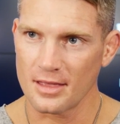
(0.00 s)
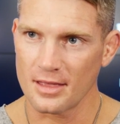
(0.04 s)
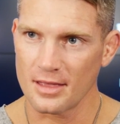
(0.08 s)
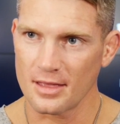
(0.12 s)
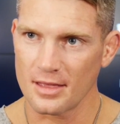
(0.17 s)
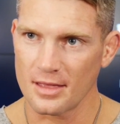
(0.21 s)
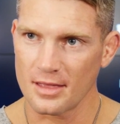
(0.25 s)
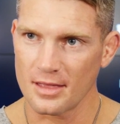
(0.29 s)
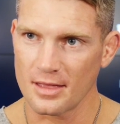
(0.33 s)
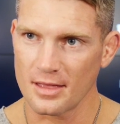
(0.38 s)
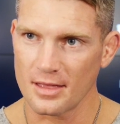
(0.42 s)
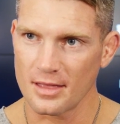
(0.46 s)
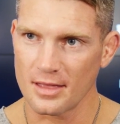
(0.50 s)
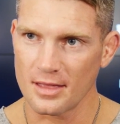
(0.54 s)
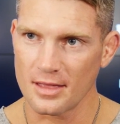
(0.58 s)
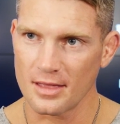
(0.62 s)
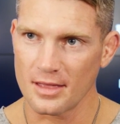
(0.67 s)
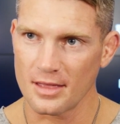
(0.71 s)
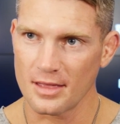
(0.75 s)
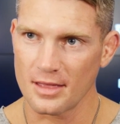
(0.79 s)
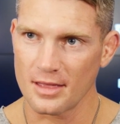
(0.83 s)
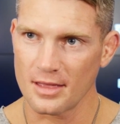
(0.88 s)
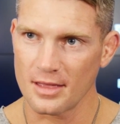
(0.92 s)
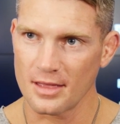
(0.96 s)
that tournament
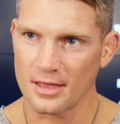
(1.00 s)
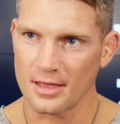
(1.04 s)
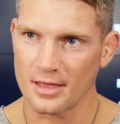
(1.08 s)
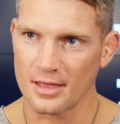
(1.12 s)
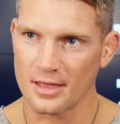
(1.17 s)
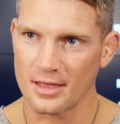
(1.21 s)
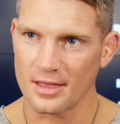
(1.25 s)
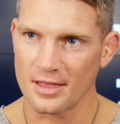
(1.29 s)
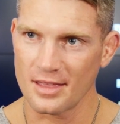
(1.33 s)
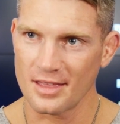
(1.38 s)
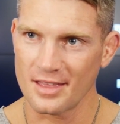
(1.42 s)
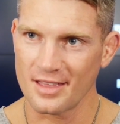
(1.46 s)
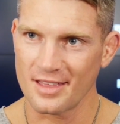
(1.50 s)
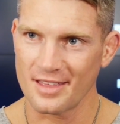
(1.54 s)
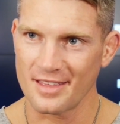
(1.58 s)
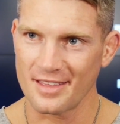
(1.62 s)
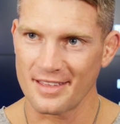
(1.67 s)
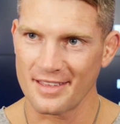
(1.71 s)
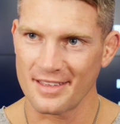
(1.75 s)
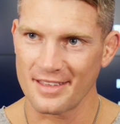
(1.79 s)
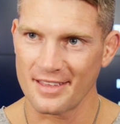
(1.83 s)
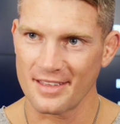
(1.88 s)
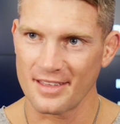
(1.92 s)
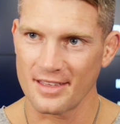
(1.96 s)
method? So like
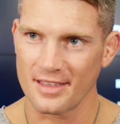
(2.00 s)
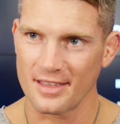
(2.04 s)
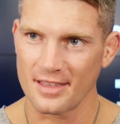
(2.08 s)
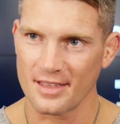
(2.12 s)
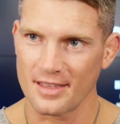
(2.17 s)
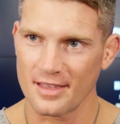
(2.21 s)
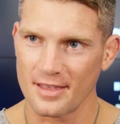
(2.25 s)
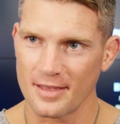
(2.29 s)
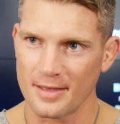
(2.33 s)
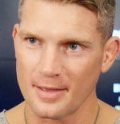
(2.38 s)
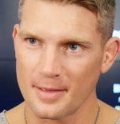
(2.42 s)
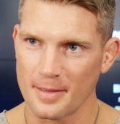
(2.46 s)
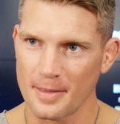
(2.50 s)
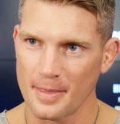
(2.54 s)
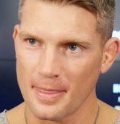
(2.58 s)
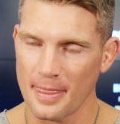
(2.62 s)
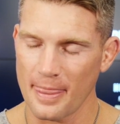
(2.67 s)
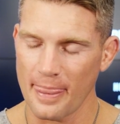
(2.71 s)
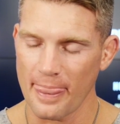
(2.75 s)
there's a clear winner.